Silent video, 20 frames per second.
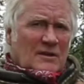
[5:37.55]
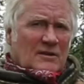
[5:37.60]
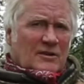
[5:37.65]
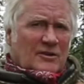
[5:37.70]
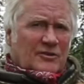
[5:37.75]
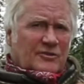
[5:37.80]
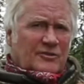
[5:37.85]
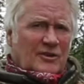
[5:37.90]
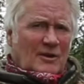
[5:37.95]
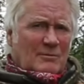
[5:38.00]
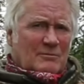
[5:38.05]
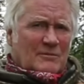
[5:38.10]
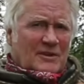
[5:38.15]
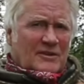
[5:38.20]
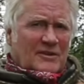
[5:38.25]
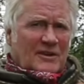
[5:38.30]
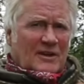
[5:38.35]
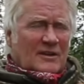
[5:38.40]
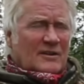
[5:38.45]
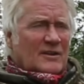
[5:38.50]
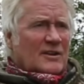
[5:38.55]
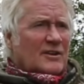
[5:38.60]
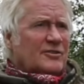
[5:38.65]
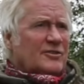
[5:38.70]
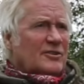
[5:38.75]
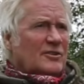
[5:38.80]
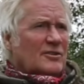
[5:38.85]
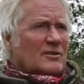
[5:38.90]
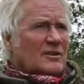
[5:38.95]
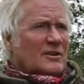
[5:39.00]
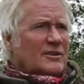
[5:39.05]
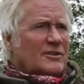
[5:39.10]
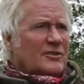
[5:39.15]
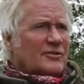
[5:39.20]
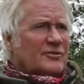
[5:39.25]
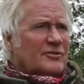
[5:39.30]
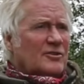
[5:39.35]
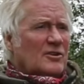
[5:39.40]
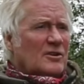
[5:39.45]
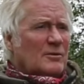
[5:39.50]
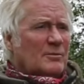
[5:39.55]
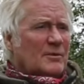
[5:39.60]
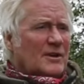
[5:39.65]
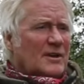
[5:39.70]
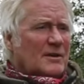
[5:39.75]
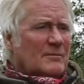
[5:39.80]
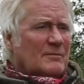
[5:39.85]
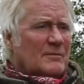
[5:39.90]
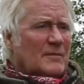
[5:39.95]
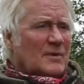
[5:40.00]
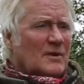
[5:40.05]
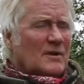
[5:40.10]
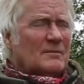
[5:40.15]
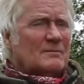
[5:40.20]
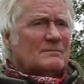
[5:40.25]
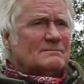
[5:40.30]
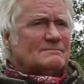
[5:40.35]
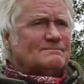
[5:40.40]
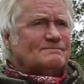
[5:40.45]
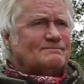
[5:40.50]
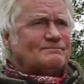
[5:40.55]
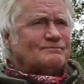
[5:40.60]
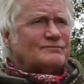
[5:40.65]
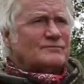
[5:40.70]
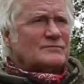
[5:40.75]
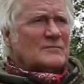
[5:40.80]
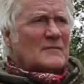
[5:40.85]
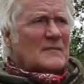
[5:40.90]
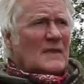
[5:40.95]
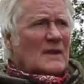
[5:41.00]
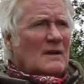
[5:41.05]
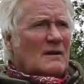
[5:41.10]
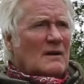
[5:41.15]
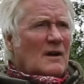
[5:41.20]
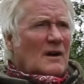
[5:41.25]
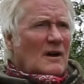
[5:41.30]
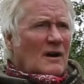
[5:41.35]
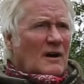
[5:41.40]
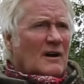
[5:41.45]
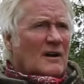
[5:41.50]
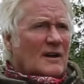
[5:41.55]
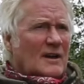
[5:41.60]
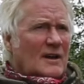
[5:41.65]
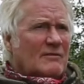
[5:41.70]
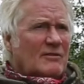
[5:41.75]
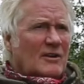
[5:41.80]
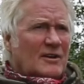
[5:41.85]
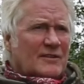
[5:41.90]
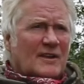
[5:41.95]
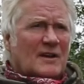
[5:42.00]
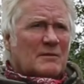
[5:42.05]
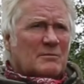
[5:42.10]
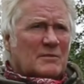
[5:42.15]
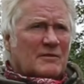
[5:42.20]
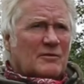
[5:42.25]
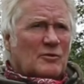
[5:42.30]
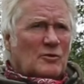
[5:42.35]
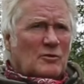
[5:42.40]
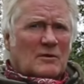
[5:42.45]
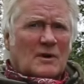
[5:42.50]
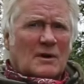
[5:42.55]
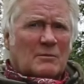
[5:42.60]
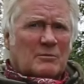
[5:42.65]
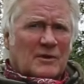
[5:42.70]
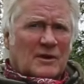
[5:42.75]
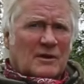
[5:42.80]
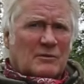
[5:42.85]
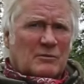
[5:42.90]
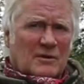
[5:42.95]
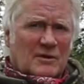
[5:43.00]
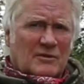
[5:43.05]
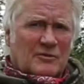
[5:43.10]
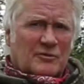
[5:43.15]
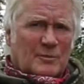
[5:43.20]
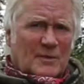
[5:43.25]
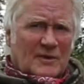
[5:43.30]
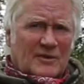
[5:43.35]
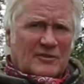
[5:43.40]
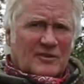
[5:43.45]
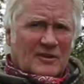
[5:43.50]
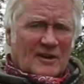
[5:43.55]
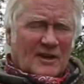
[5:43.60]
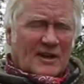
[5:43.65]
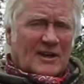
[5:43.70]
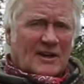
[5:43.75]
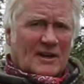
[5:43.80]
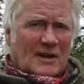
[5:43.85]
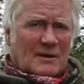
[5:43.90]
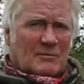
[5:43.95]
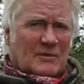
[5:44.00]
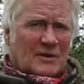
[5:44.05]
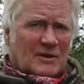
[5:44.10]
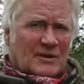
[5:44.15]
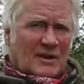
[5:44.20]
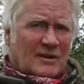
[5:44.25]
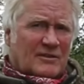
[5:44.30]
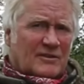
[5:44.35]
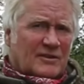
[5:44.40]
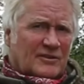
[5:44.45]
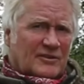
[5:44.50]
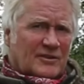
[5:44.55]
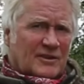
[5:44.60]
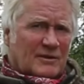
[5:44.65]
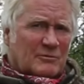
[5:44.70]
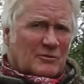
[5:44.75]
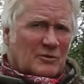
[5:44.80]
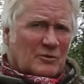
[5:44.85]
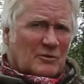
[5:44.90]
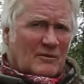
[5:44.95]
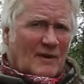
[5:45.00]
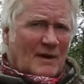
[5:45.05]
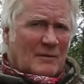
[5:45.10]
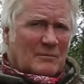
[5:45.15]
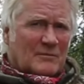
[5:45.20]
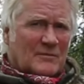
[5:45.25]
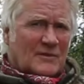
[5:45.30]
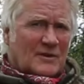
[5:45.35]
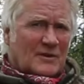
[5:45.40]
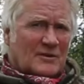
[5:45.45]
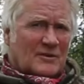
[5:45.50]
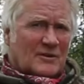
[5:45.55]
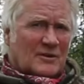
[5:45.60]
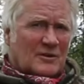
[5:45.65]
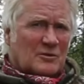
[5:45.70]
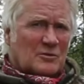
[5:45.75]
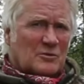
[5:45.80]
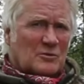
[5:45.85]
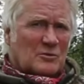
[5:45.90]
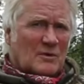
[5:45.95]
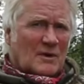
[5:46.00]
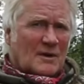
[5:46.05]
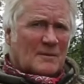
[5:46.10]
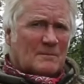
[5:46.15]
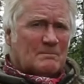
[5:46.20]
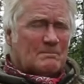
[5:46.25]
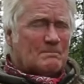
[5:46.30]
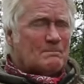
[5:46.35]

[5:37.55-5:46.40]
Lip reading: there's something down there certainly disturbing it. But I have had that before up here where it's been slicking up and nothing seemed to have happened. So